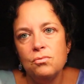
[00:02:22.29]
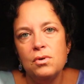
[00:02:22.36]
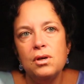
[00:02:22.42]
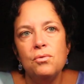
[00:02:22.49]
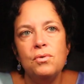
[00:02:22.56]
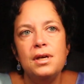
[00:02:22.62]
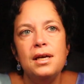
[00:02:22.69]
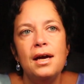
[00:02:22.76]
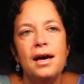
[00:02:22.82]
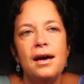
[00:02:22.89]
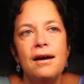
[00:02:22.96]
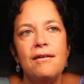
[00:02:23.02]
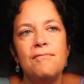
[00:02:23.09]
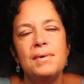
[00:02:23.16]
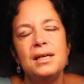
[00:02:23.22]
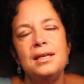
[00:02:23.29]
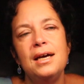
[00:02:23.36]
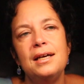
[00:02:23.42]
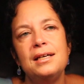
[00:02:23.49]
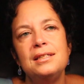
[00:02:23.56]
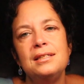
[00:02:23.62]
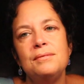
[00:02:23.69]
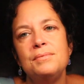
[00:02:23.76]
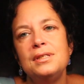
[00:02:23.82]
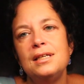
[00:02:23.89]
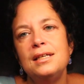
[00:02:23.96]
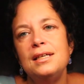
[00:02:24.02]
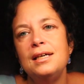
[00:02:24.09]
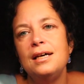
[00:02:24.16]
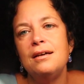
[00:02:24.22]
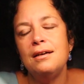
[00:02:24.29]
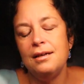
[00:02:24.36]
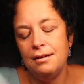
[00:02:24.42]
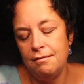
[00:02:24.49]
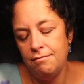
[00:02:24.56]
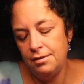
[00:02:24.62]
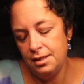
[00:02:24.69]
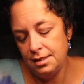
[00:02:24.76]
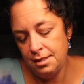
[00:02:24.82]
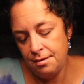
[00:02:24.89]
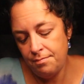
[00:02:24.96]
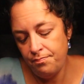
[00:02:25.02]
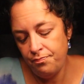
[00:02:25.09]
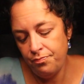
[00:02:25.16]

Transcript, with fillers: What do we have? My deck is upside down. I gotta fix it.